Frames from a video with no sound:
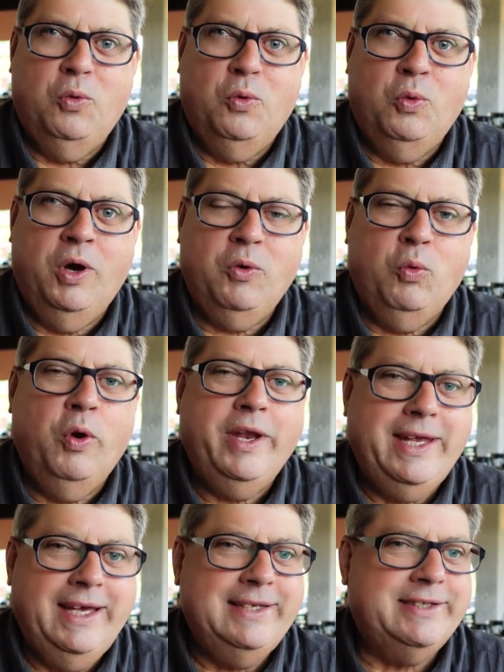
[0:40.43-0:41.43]

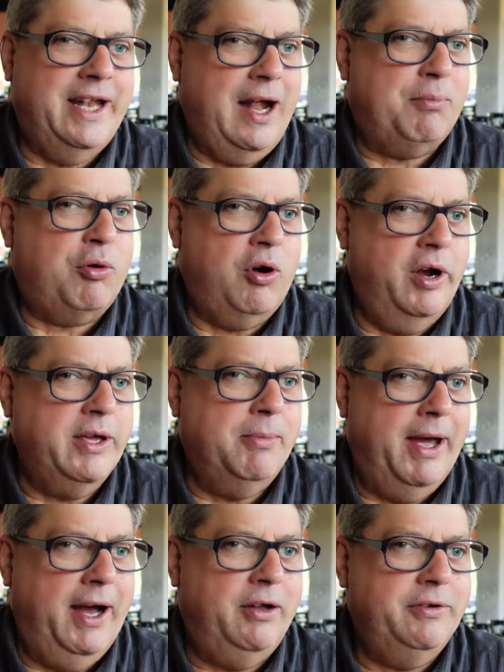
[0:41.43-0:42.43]
what is it I pray
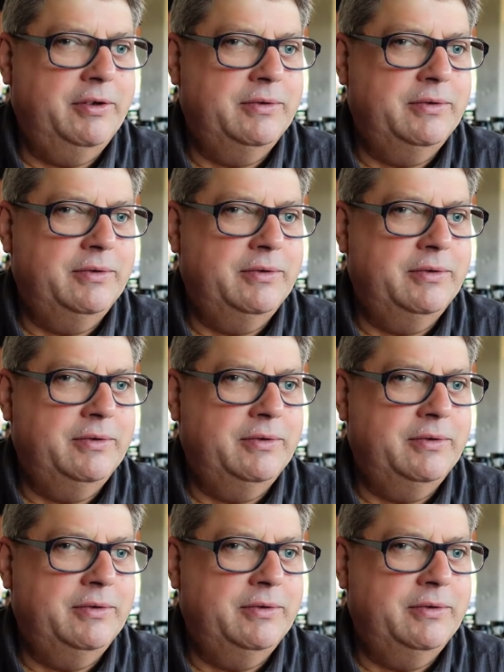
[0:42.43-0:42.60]
about?